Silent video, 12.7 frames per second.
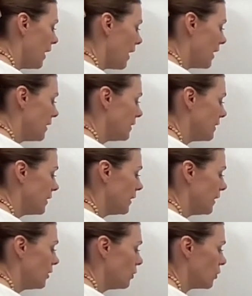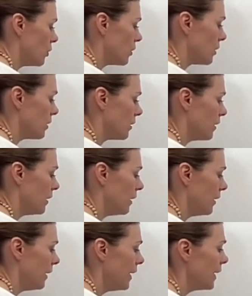and teach.
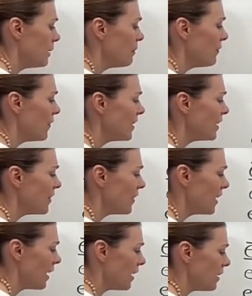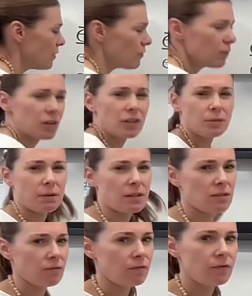It can be found at the end of words, but
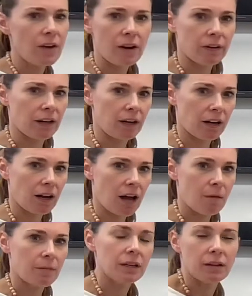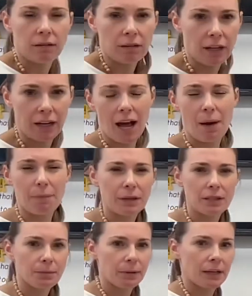it's very uncommon. It
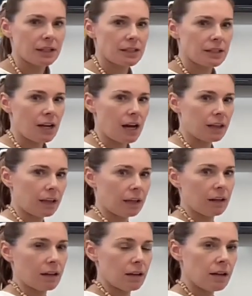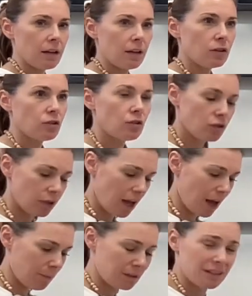happens, but it's not like it usually
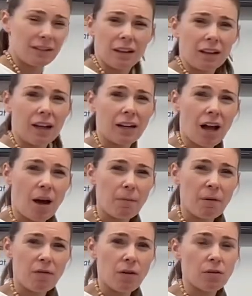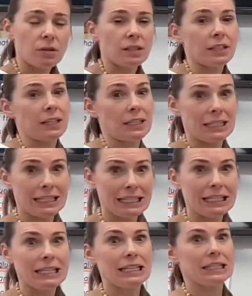happens in a lot of homophones like
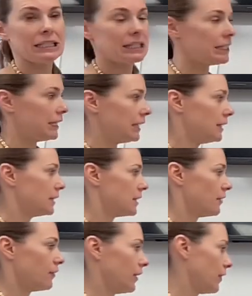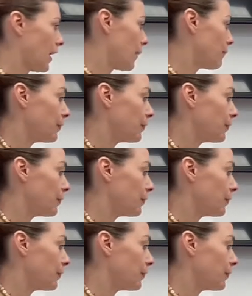T and C and stuff like that.